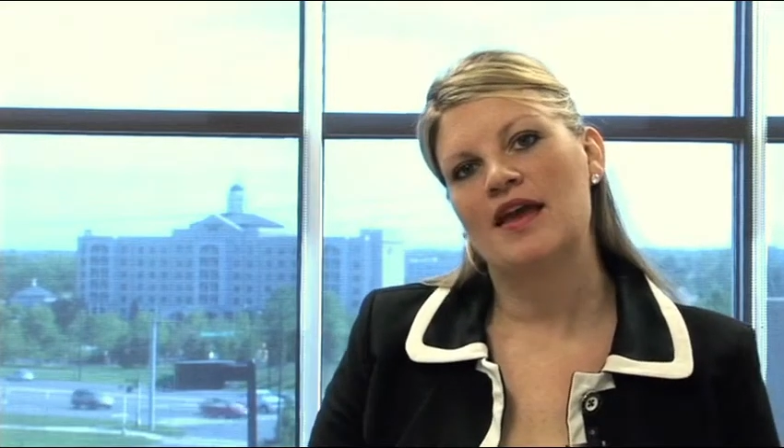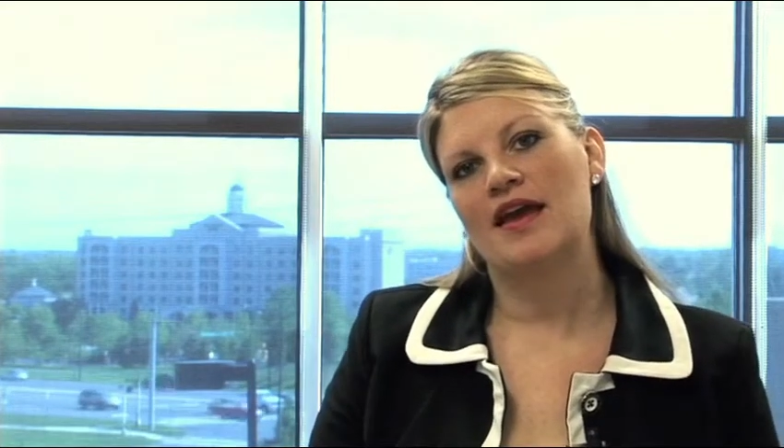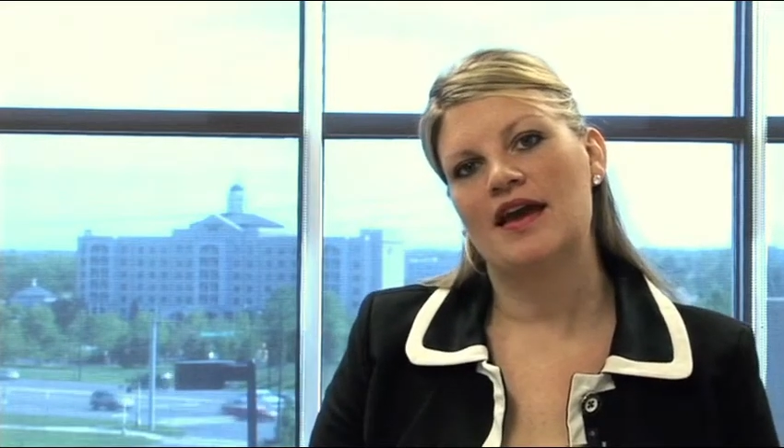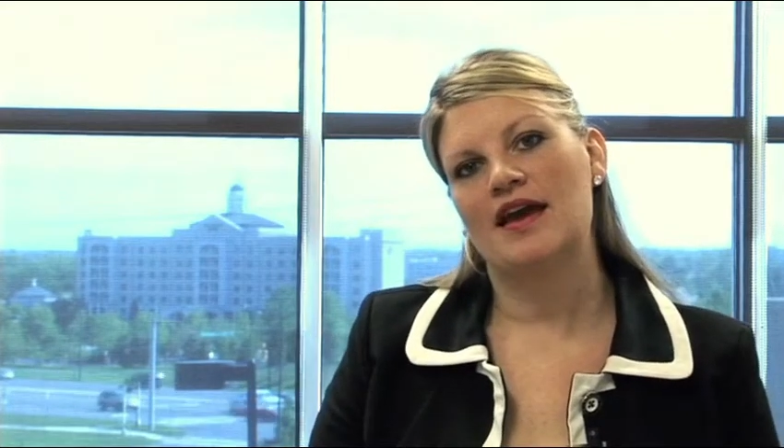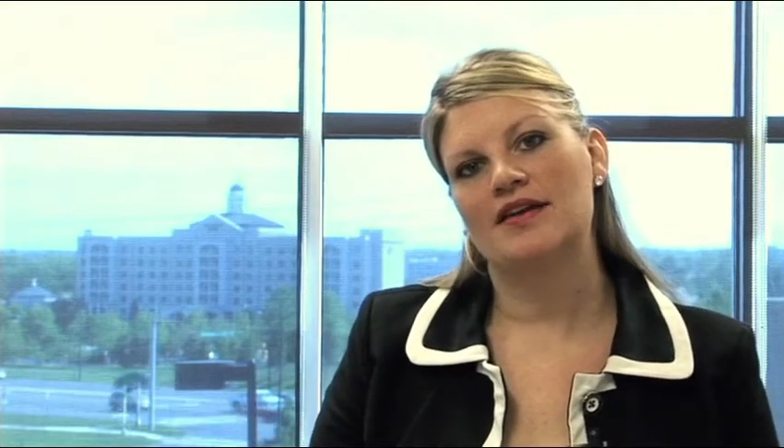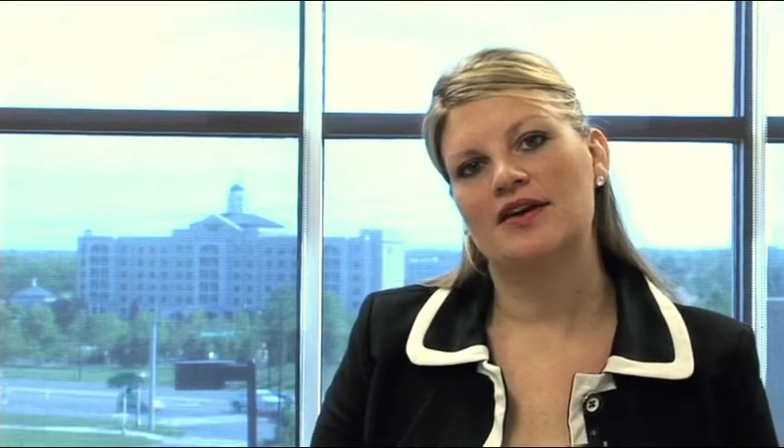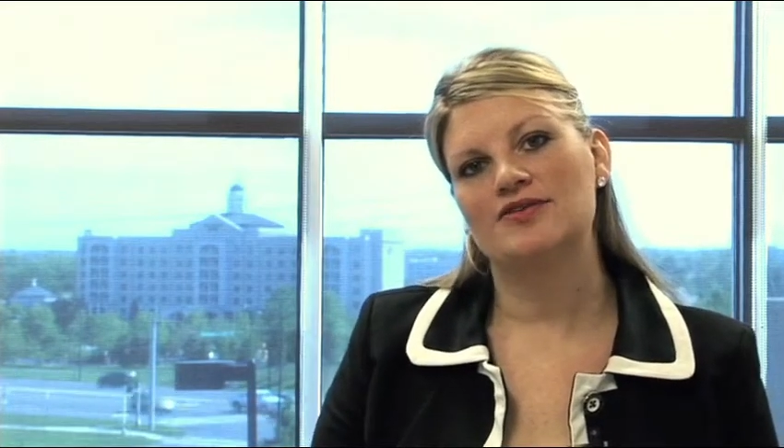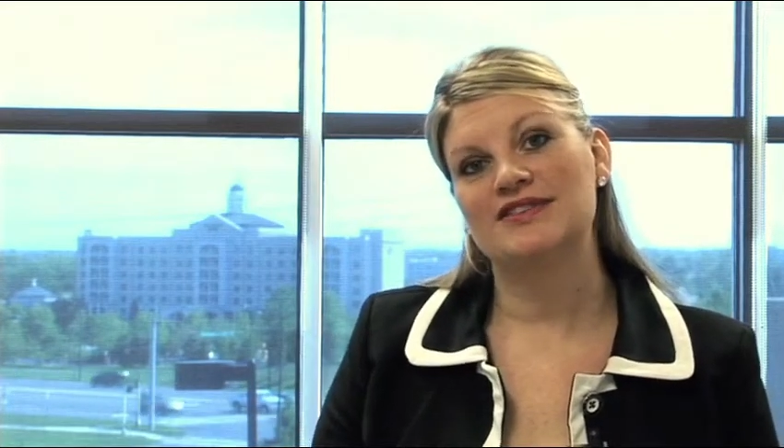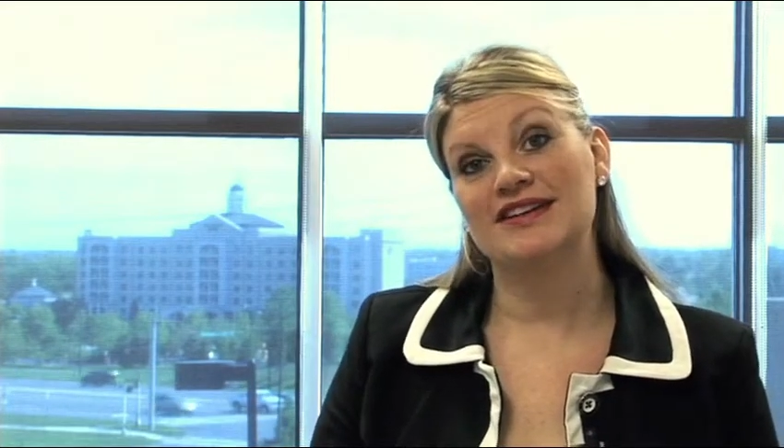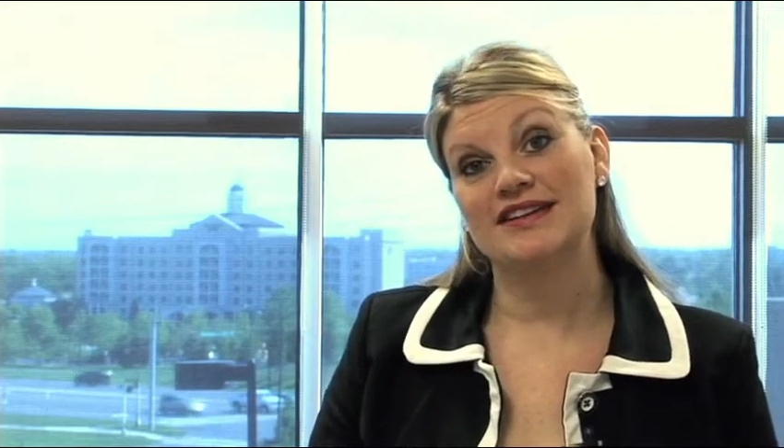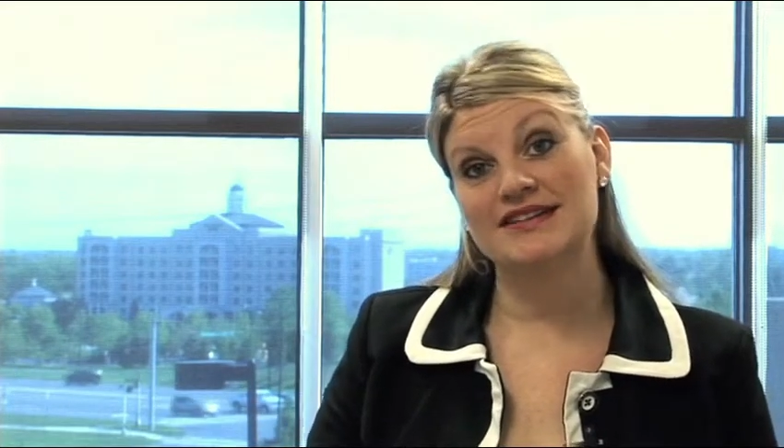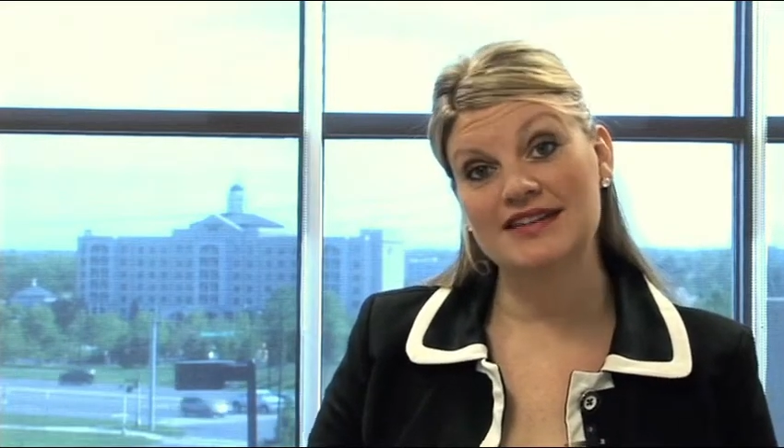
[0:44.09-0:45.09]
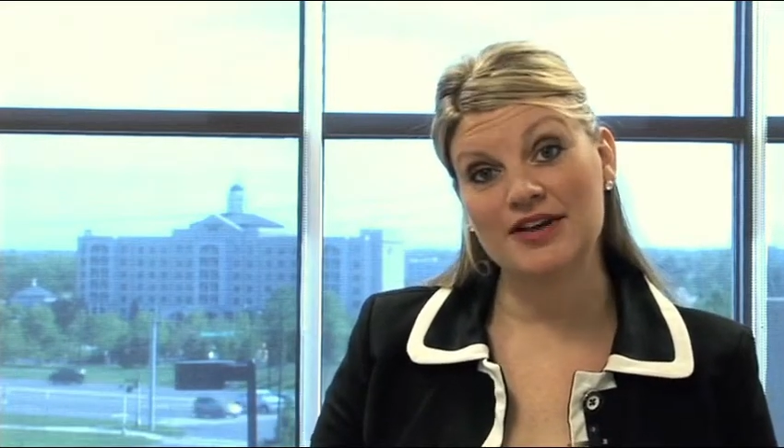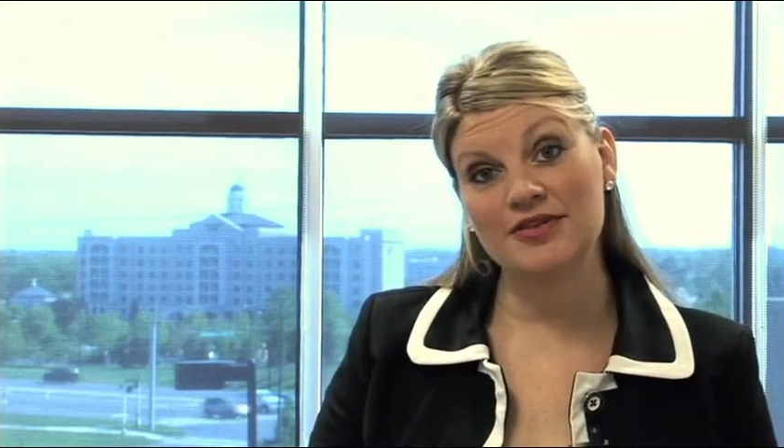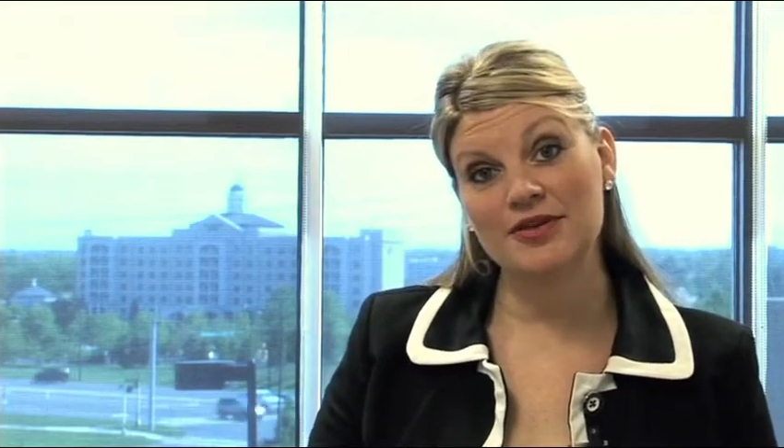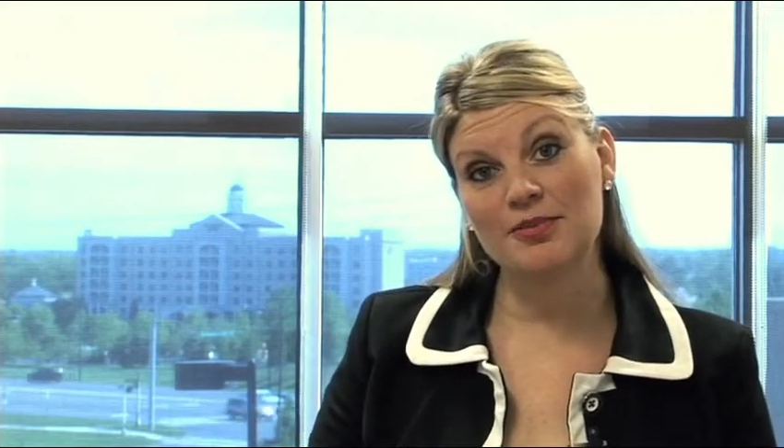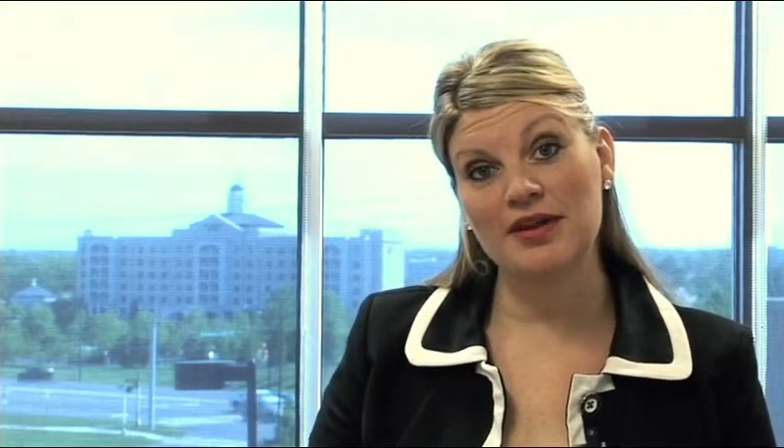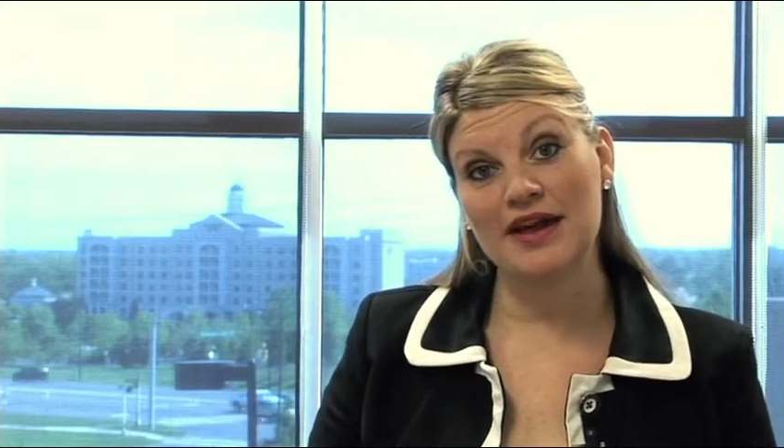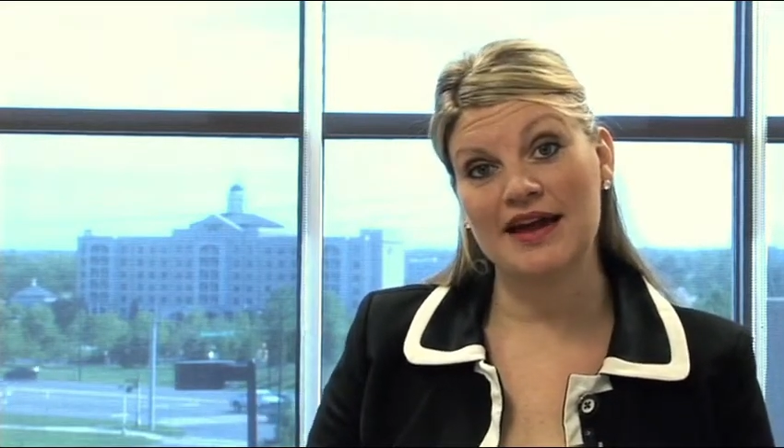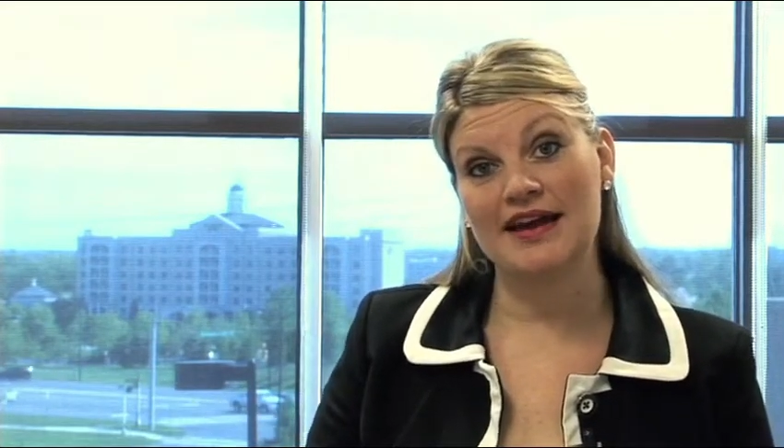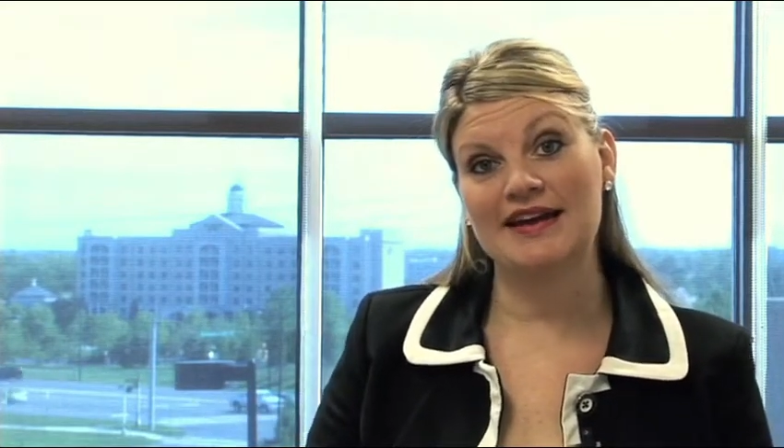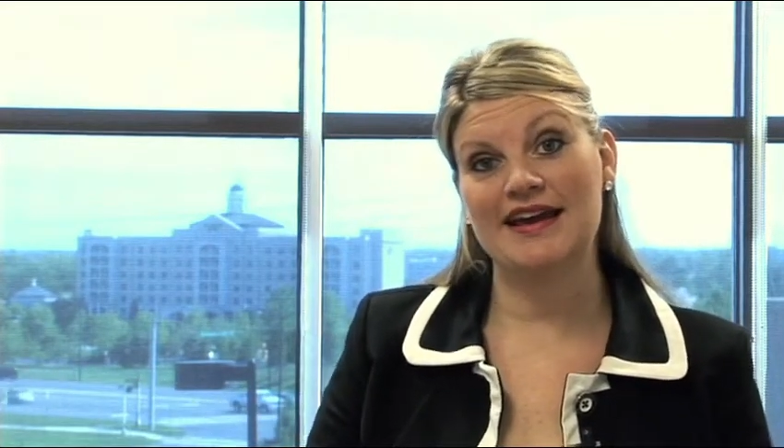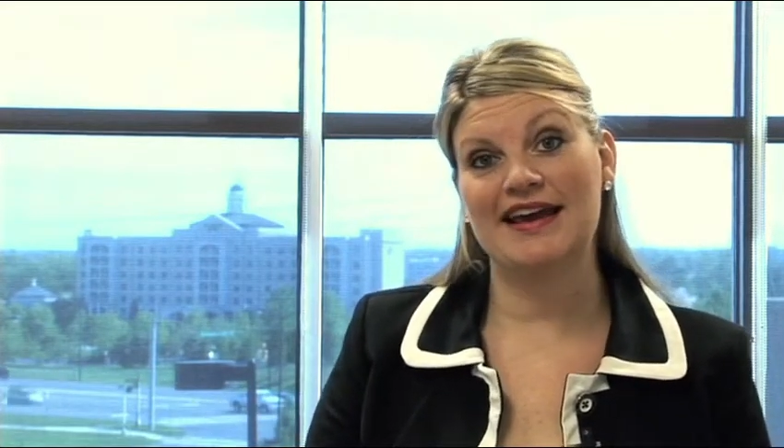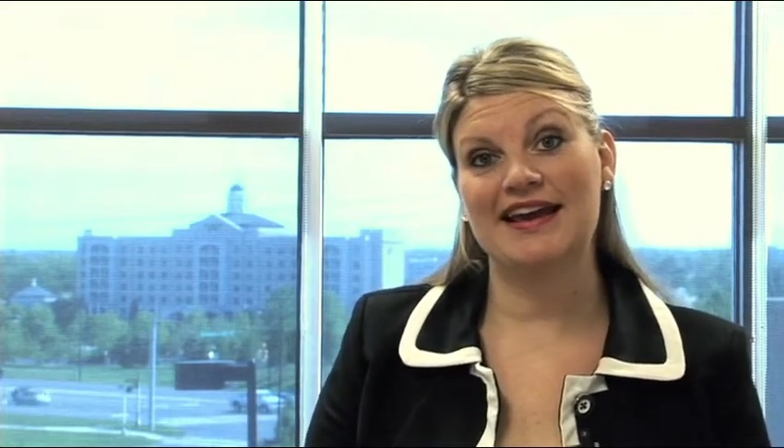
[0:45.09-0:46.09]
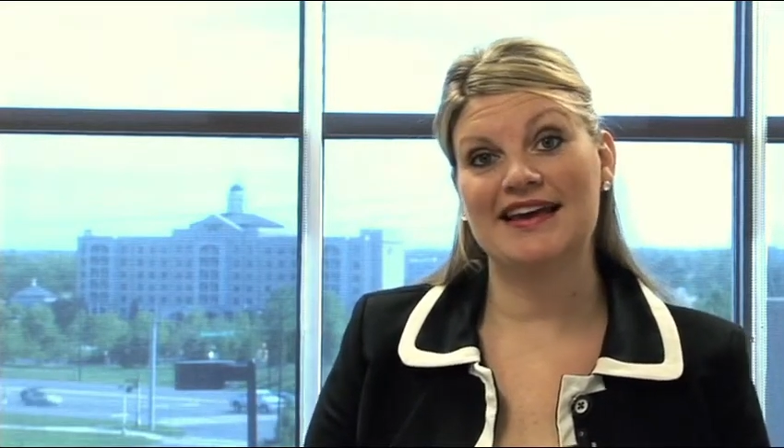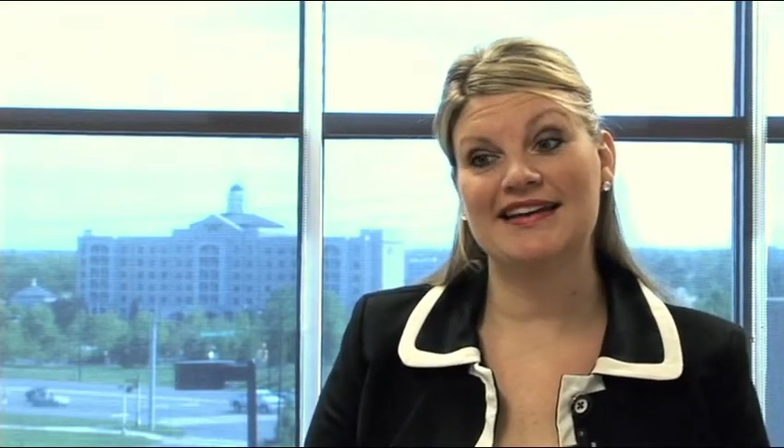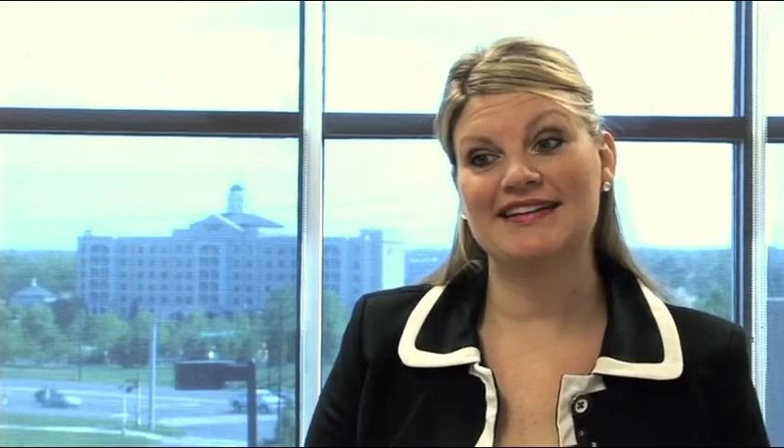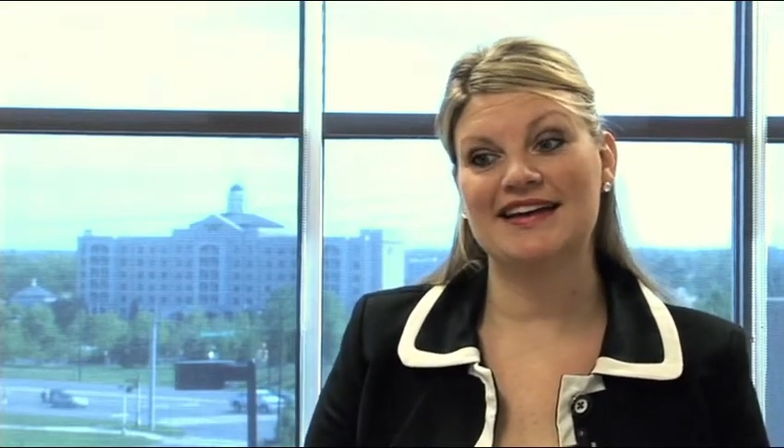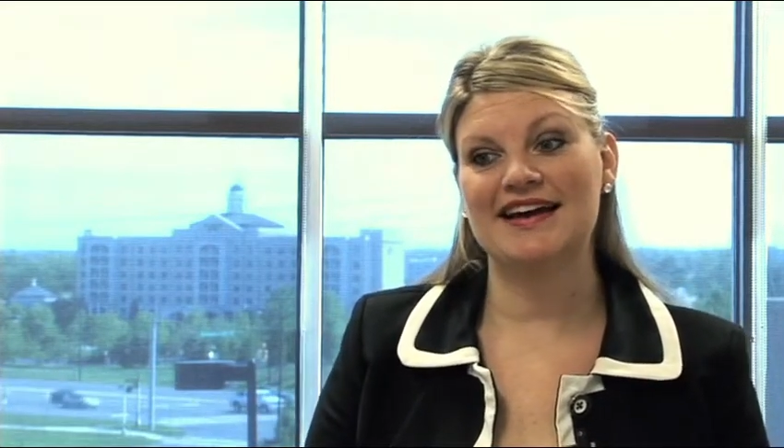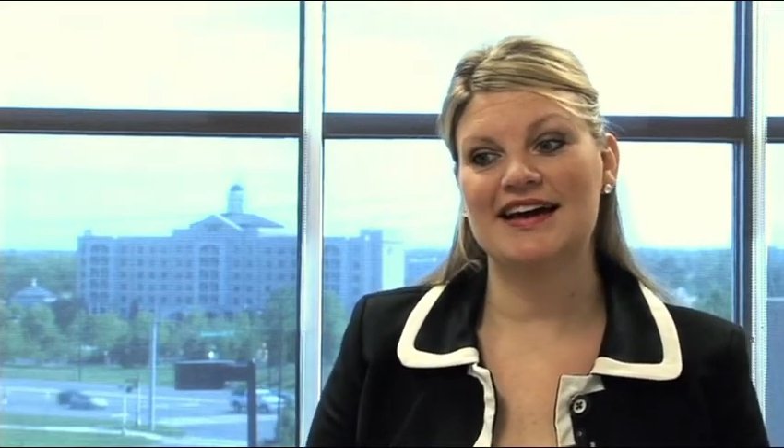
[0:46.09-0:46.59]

and goes into the center of the plant and,